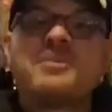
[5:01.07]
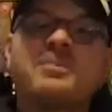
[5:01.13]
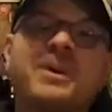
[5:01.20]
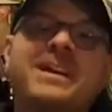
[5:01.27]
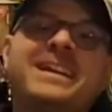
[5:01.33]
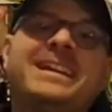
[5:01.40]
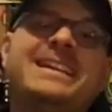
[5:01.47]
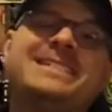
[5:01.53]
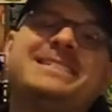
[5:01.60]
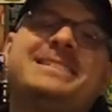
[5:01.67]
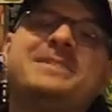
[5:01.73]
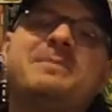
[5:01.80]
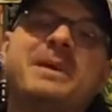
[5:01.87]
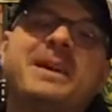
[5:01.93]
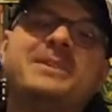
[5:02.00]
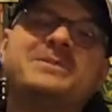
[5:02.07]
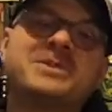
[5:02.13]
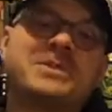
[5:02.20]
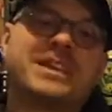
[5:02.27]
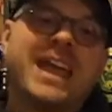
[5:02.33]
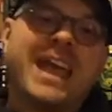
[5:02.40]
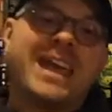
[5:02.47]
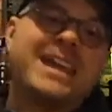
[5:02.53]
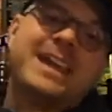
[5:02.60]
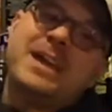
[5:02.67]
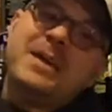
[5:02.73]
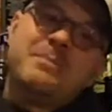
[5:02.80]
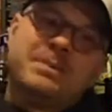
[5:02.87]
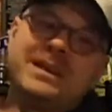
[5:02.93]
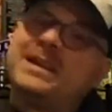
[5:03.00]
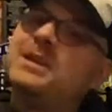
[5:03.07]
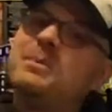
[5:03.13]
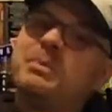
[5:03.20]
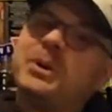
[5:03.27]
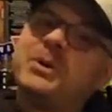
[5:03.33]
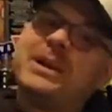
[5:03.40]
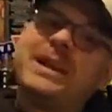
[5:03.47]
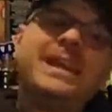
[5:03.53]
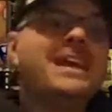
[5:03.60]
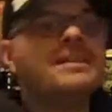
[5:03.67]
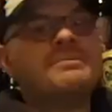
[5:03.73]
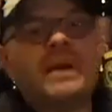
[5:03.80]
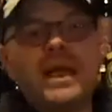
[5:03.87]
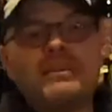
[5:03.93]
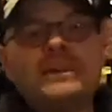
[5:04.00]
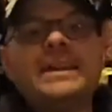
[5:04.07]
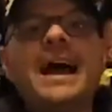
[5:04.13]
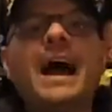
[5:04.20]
Breadiness in the beer is okay, but in the booty, maybe not.